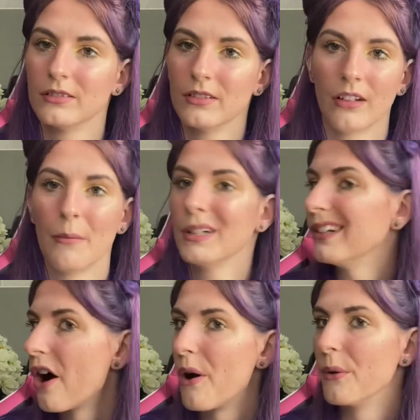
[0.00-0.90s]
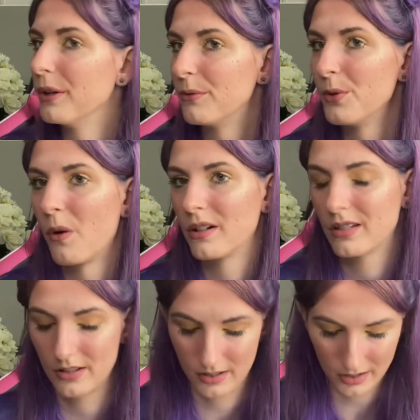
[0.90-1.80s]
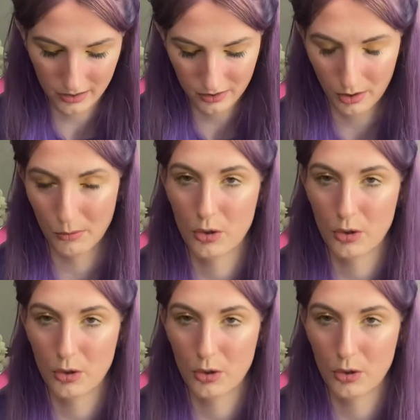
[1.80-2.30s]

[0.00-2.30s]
let me know if you want to see some